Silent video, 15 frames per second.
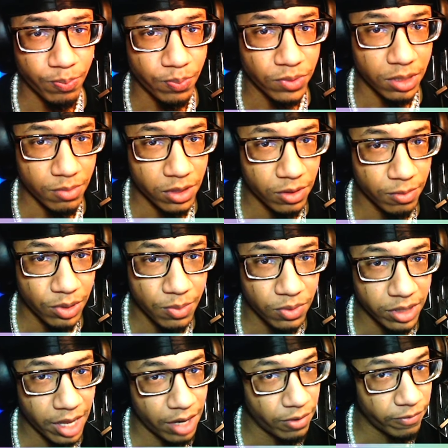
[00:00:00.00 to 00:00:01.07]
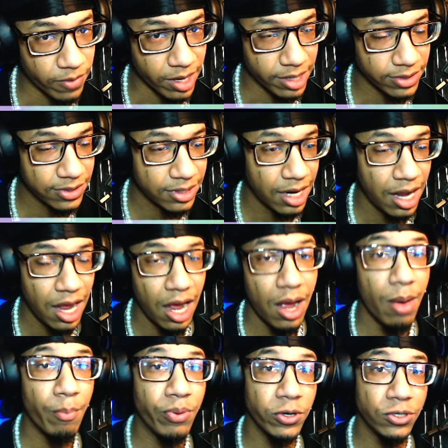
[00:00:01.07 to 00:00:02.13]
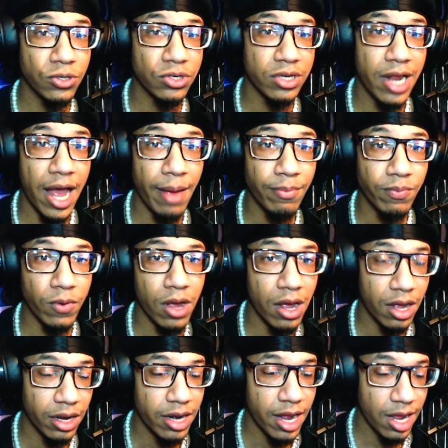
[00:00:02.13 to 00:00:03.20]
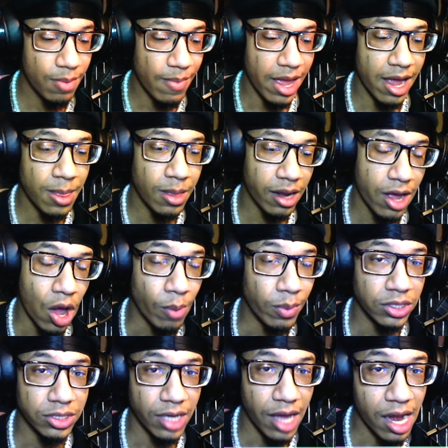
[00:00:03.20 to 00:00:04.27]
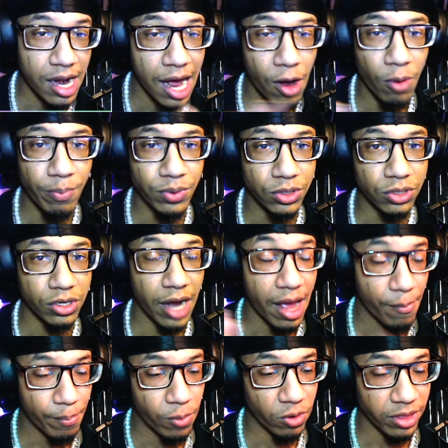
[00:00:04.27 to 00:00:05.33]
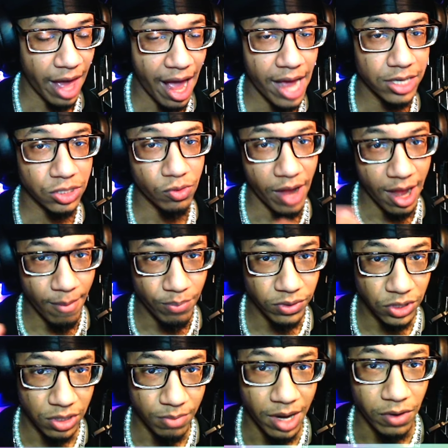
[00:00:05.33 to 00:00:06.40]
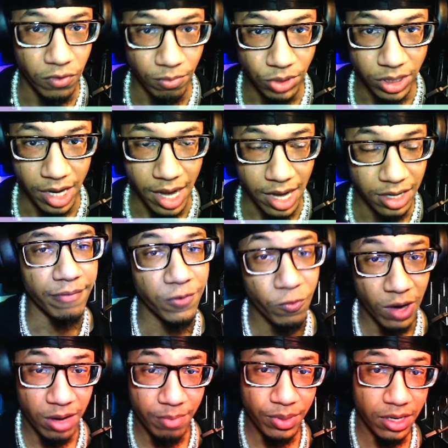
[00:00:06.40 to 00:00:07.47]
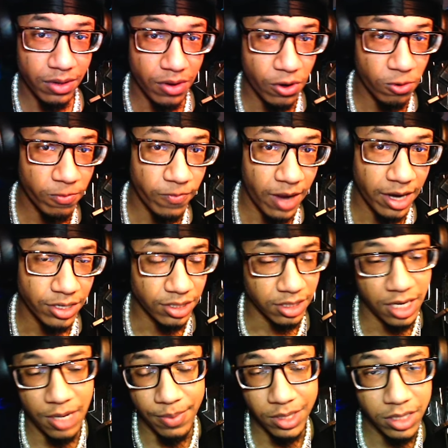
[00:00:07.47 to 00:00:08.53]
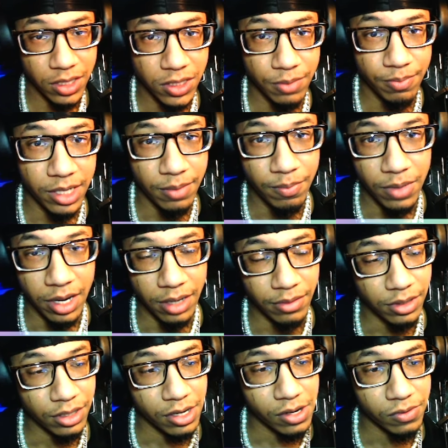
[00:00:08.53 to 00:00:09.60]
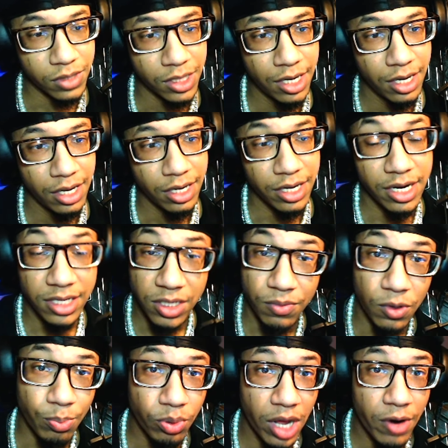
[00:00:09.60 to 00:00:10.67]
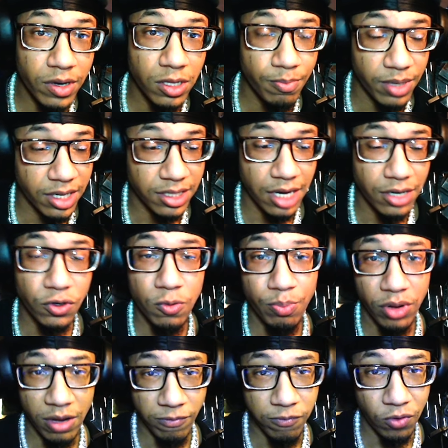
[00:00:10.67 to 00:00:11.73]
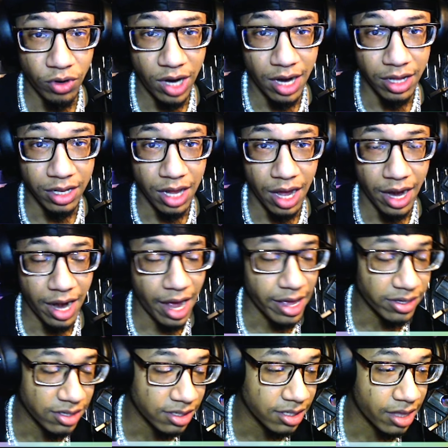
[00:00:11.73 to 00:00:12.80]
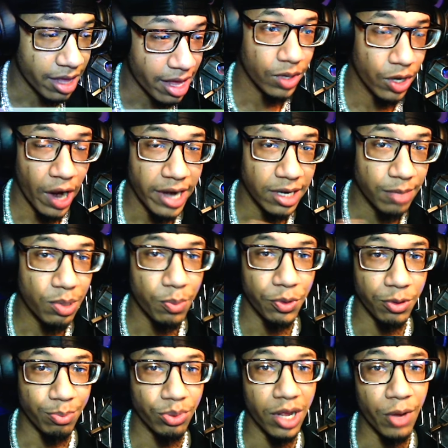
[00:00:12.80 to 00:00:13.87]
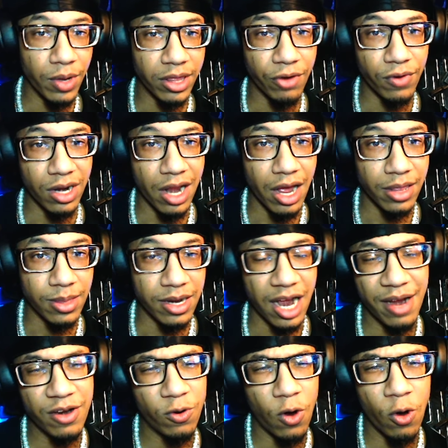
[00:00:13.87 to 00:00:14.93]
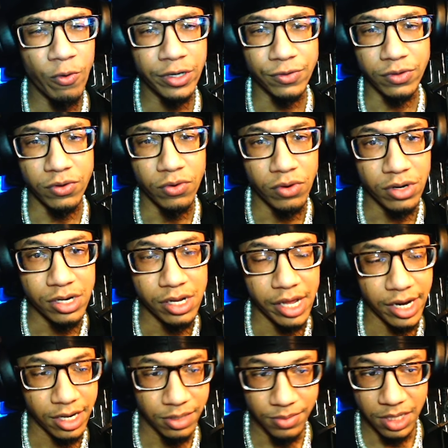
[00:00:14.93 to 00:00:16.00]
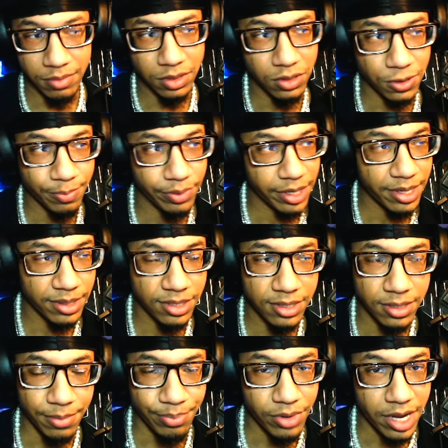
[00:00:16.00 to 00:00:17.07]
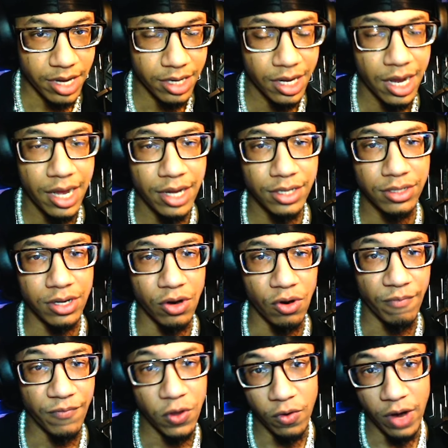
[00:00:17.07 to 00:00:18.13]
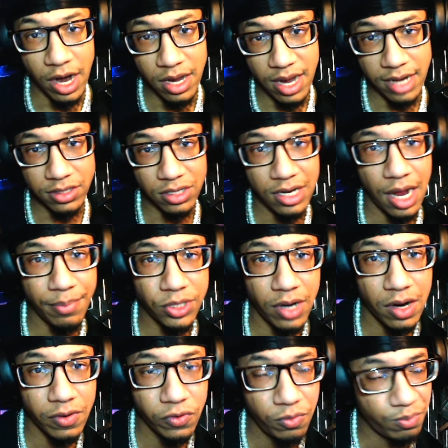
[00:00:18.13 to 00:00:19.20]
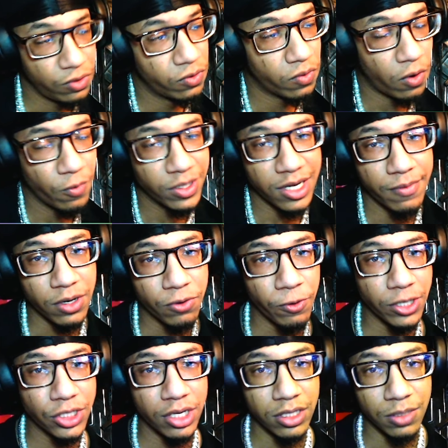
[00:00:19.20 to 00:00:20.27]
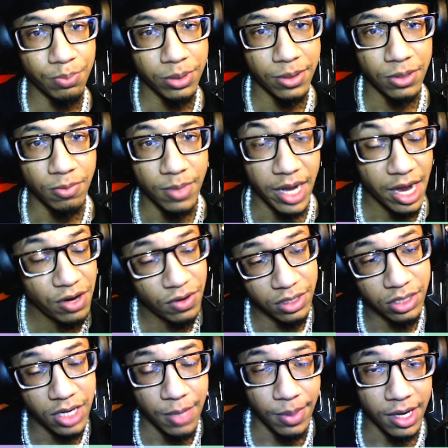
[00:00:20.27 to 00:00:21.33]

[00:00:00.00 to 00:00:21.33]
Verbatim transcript: some other people that are fans, put your Snap uh, name in the comments and I'll be sure to both add you and put you in my group chat. If you wanna be notified and just keep in touch with me and, you know, need someone to play with, because I do play Fortnite a lot. It's just that, you know, I need people to play with every now and then. I don't always record, like sometimes I'll just play this just to play. So if you're in that Snapchat group, you'll always have a great chance to play with me and you can just keep in